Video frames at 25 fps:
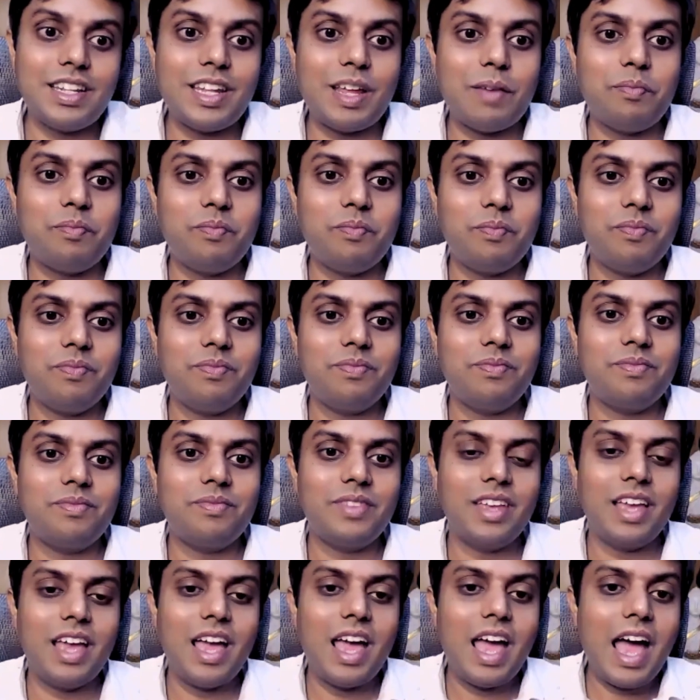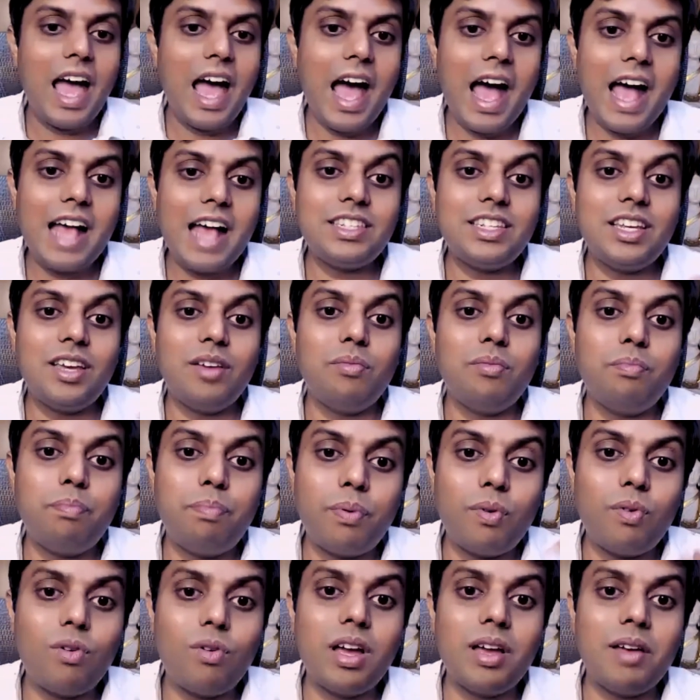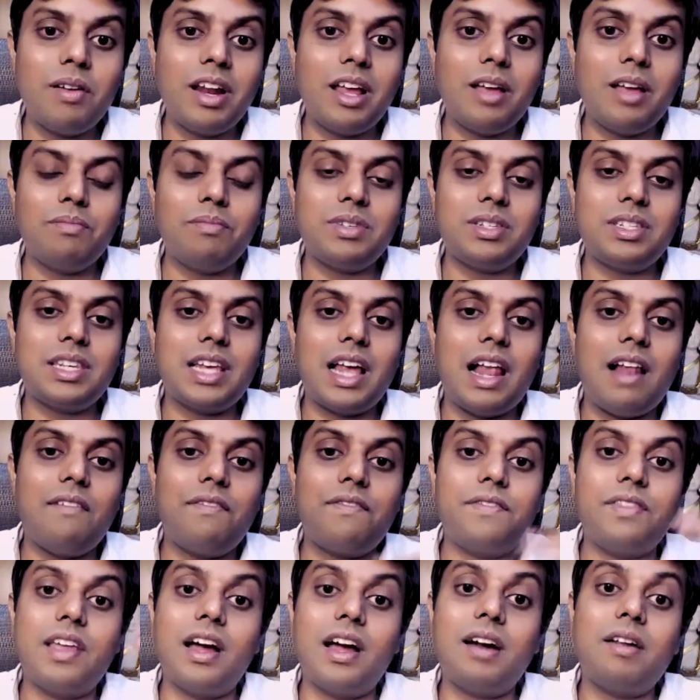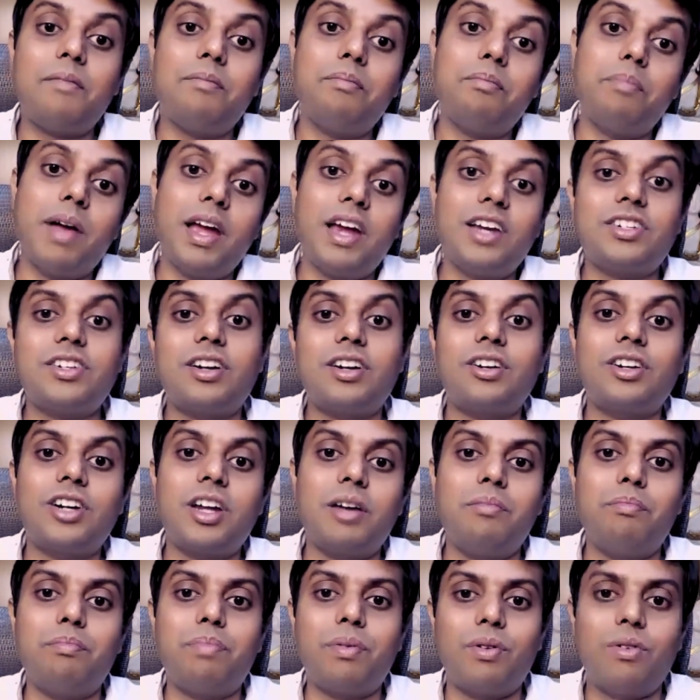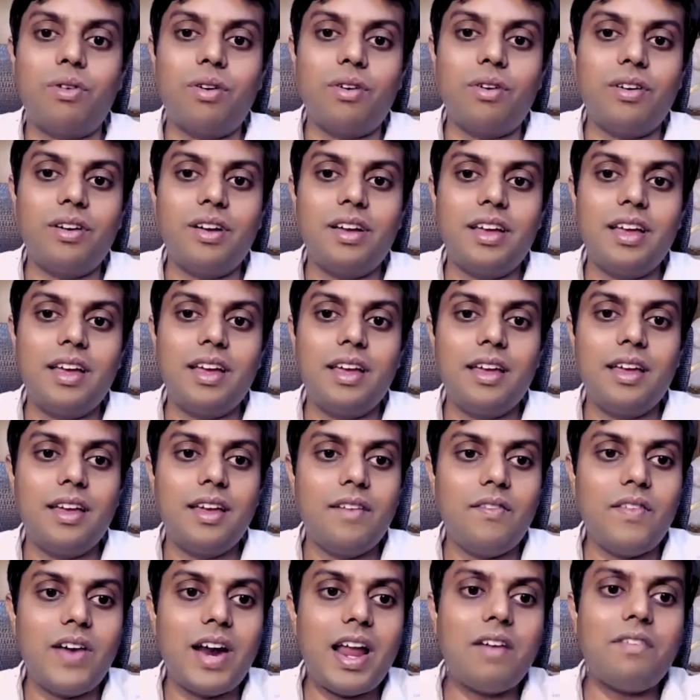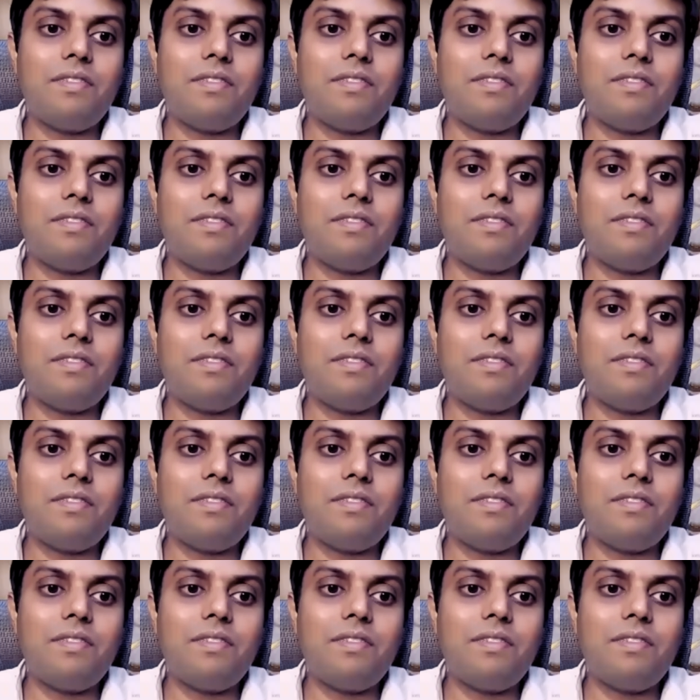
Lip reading: in them. As he improved in himself, that patient improved. When